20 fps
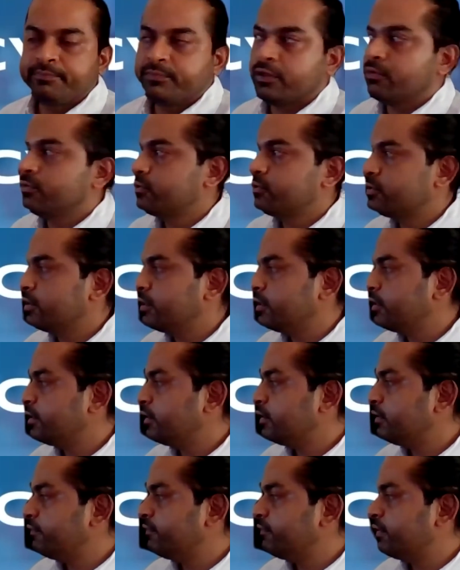That was
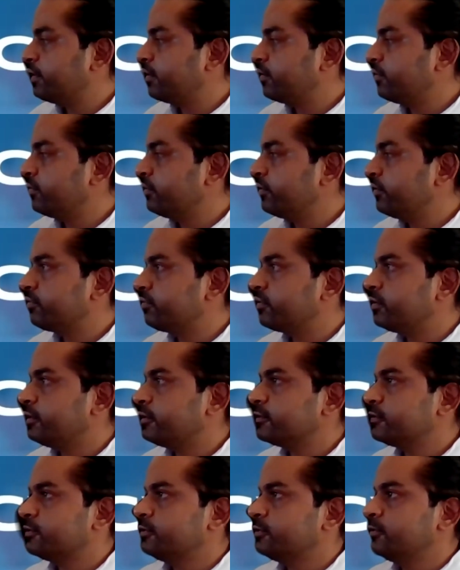a very good
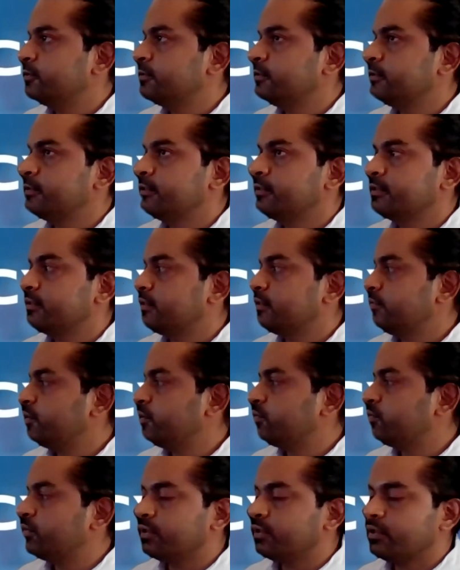introduction. Let me
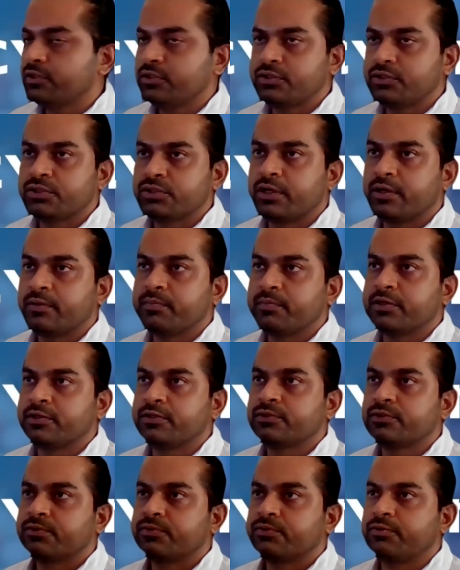quickly share my
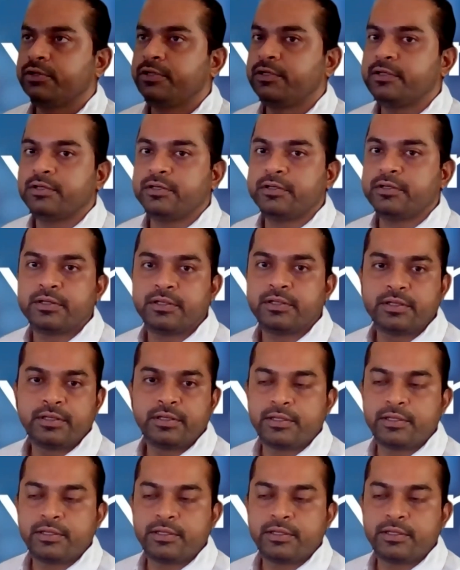screen.